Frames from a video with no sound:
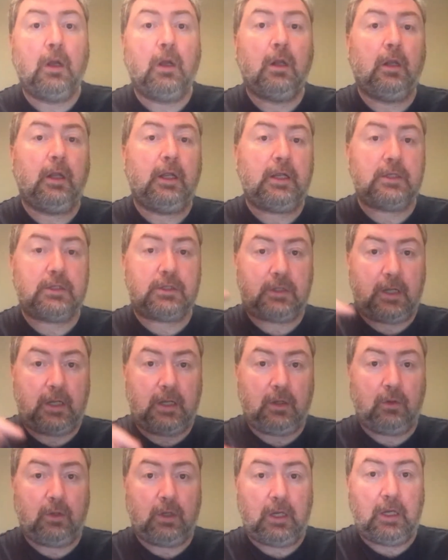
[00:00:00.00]
Links
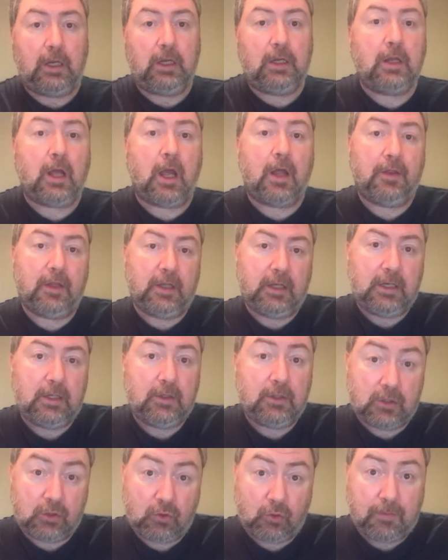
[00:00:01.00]
down in the
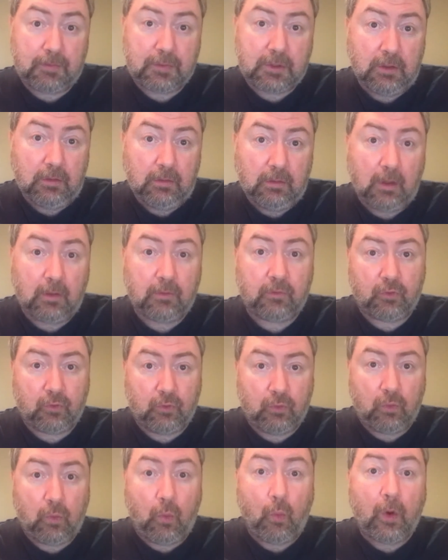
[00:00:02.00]
description
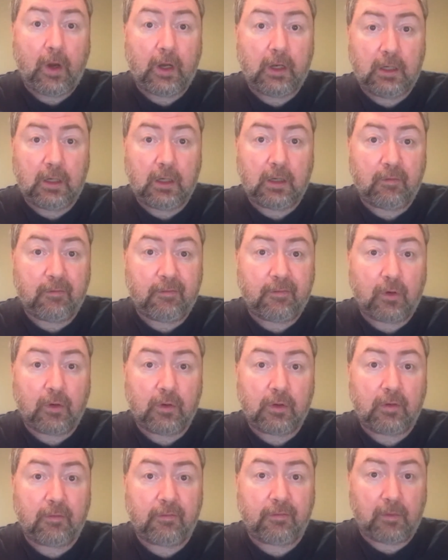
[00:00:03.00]
to where you can find
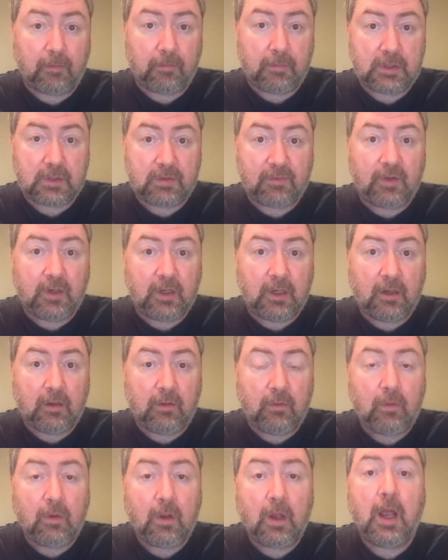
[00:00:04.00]
it from this video.